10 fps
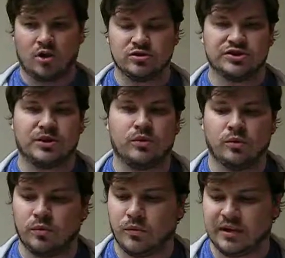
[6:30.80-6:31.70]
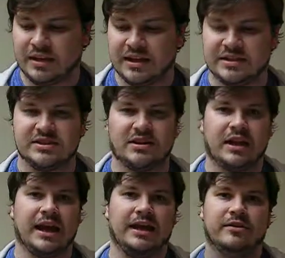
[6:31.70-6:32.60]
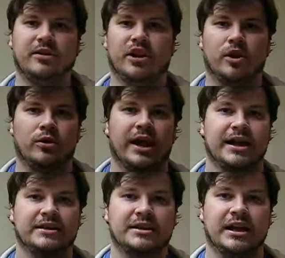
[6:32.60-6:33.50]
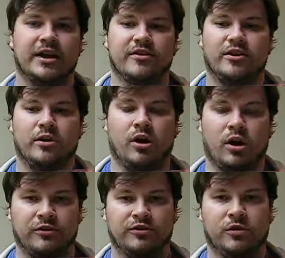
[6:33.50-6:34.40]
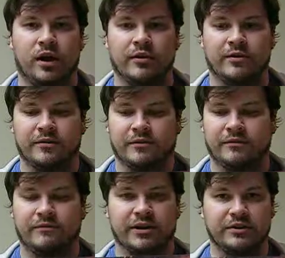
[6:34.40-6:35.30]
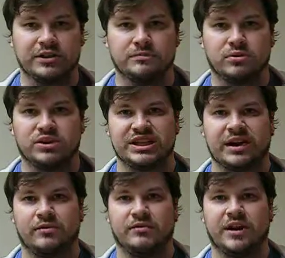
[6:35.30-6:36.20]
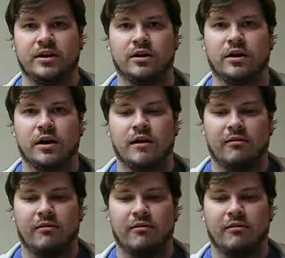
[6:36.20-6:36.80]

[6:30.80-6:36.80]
Also, with things like the Codex, there are also other various books out there.